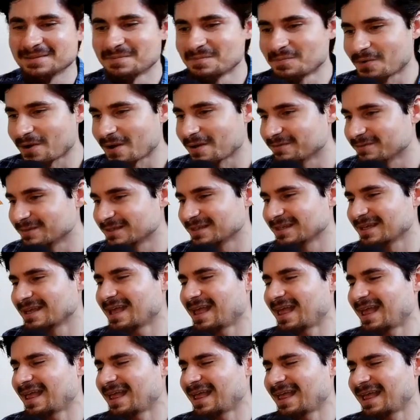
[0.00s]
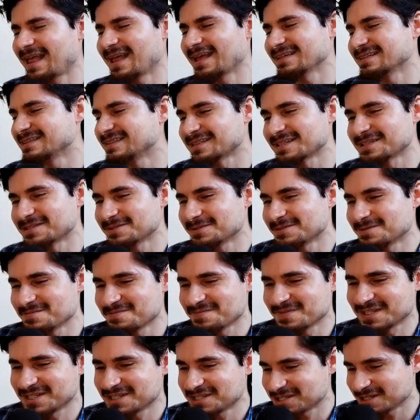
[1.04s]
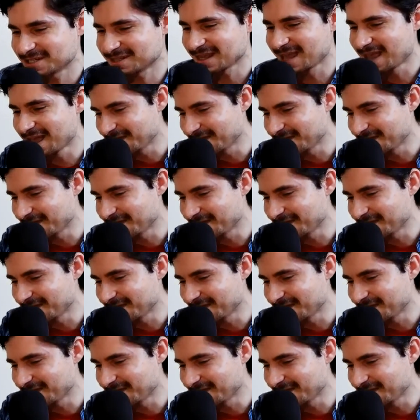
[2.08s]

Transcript: in private. I say stupid shit